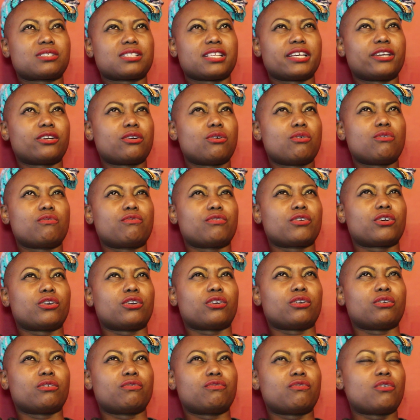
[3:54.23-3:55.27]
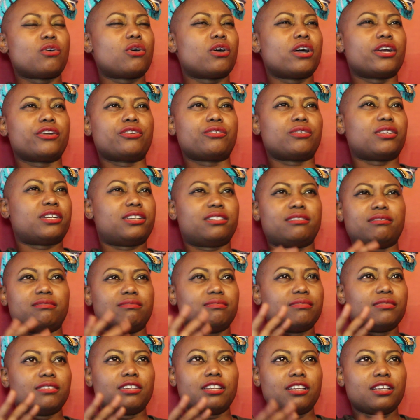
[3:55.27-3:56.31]
like over
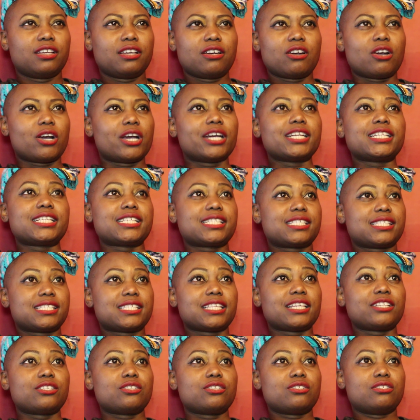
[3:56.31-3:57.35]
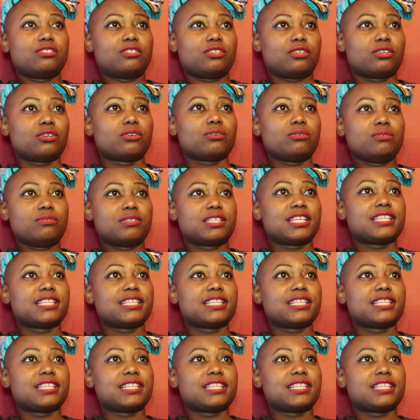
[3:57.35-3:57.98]
400 artists that, you know,